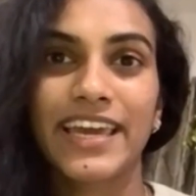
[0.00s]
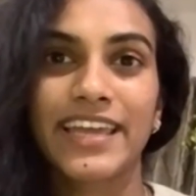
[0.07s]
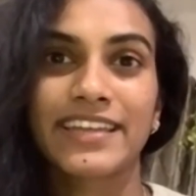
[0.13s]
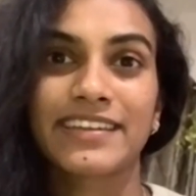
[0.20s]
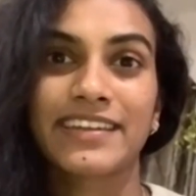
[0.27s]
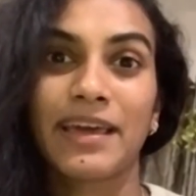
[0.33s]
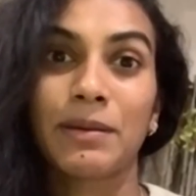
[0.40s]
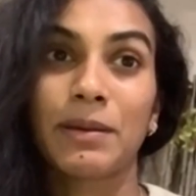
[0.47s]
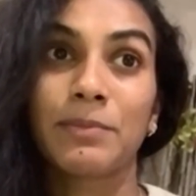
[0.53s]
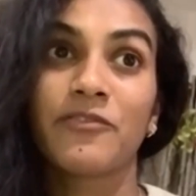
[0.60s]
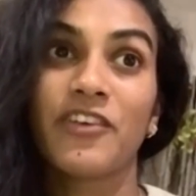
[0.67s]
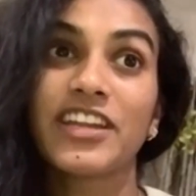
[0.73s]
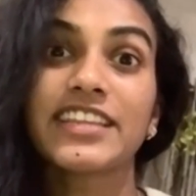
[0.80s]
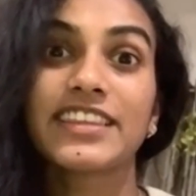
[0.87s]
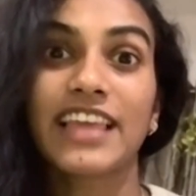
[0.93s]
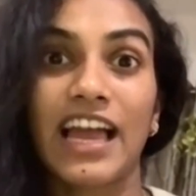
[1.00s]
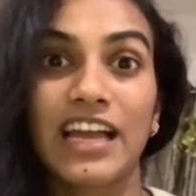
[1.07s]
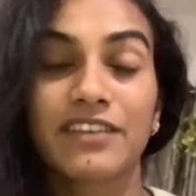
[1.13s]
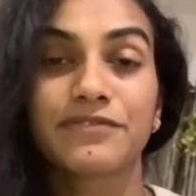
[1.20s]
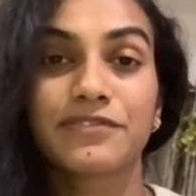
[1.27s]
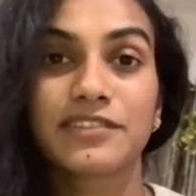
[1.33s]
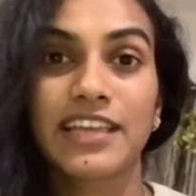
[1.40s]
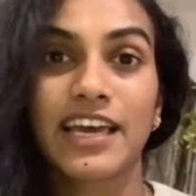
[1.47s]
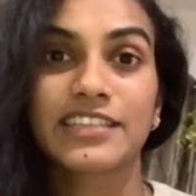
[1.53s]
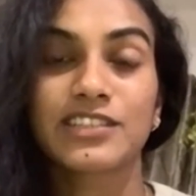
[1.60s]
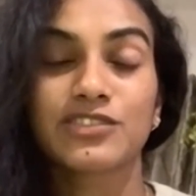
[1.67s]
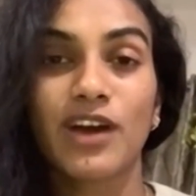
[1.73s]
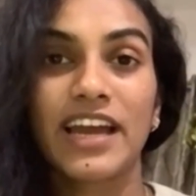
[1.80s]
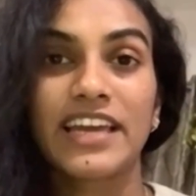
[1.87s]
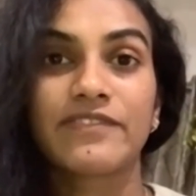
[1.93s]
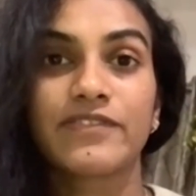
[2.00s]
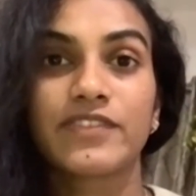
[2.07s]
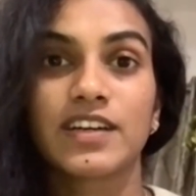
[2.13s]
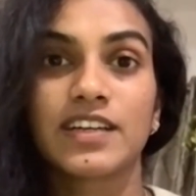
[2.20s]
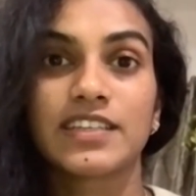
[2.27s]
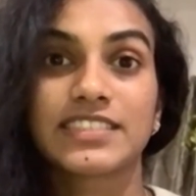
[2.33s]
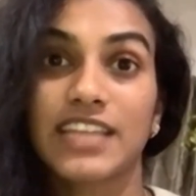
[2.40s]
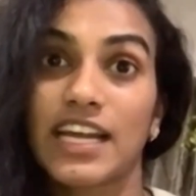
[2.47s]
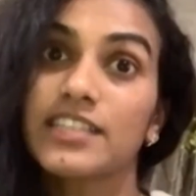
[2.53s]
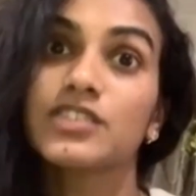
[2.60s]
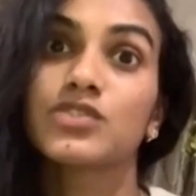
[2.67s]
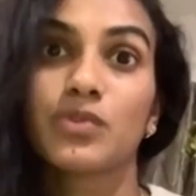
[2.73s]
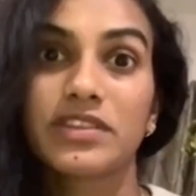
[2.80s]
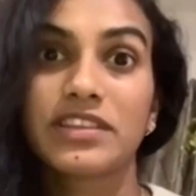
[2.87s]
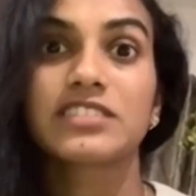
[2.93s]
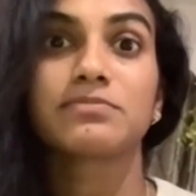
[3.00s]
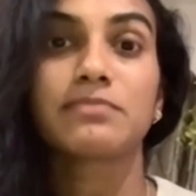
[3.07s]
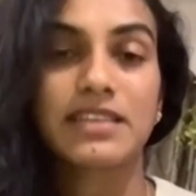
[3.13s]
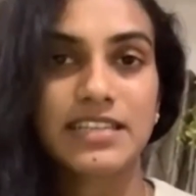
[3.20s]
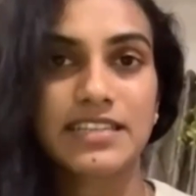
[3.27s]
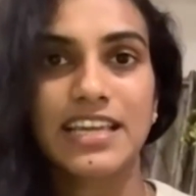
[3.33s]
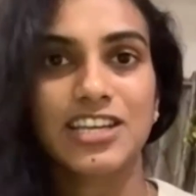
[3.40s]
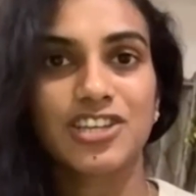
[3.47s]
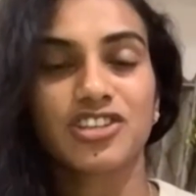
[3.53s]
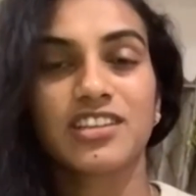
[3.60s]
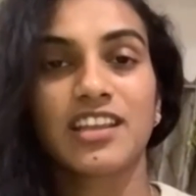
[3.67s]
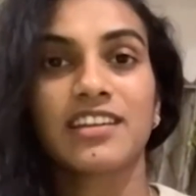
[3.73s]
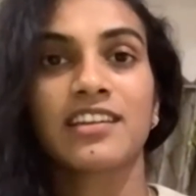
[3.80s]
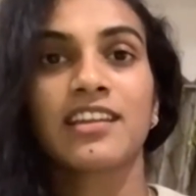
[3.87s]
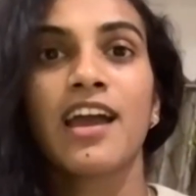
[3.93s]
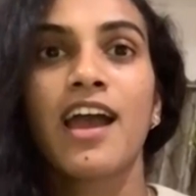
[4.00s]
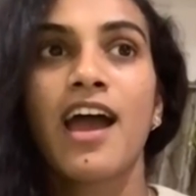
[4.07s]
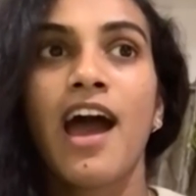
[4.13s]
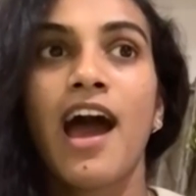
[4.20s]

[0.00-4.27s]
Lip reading: And I'm very thankful that, I've started doing this meditation, and